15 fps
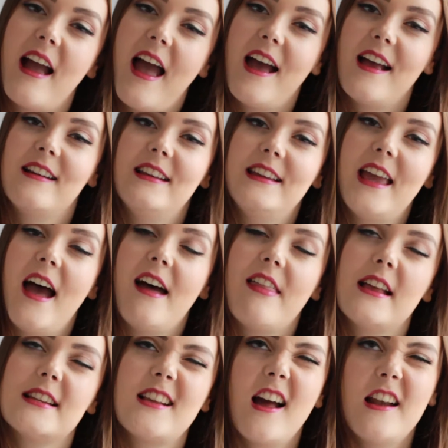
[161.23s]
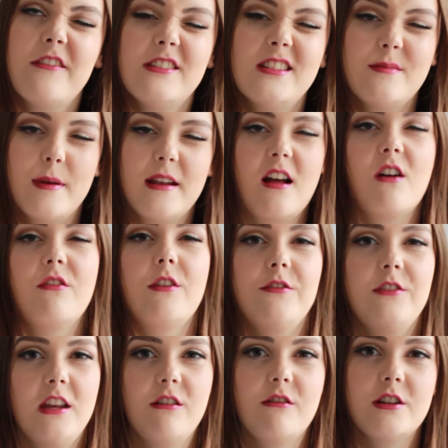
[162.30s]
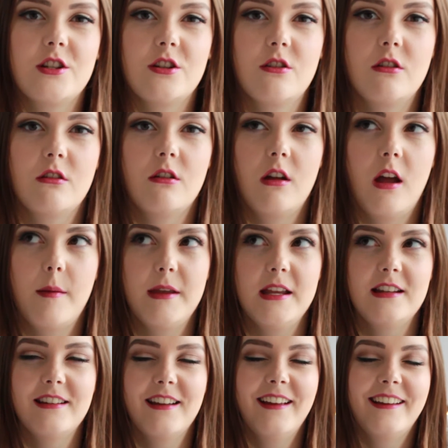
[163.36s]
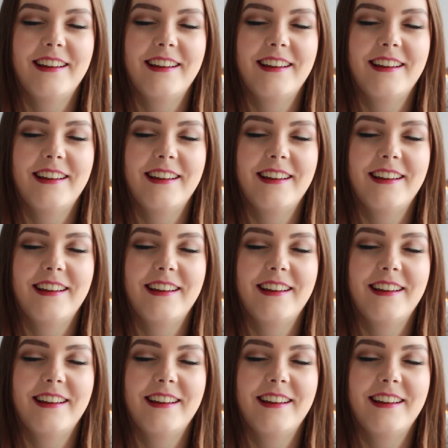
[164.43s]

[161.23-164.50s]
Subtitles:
and yeah, that's kind of a spin-off of The Original, I mean...